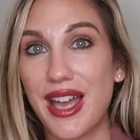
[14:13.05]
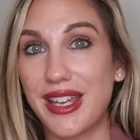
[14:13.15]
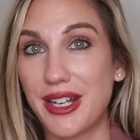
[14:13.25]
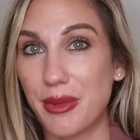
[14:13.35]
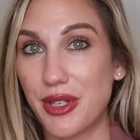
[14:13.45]

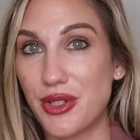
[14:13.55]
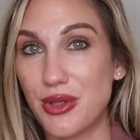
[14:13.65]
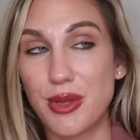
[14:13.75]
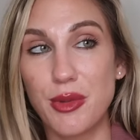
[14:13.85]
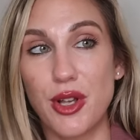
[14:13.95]
Again, I'm gonna
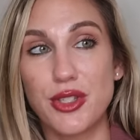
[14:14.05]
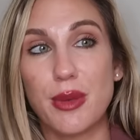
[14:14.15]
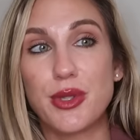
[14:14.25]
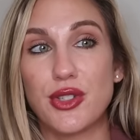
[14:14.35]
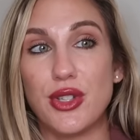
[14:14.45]
do some
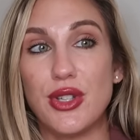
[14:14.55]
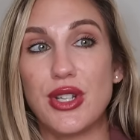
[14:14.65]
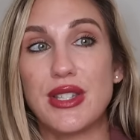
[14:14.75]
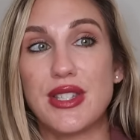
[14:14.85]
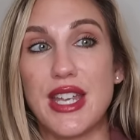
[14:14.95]
close-ups so you
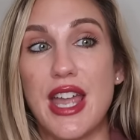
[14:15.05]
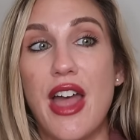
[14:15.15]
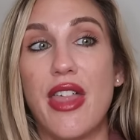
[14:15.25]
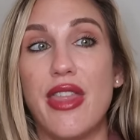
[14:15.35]
can see.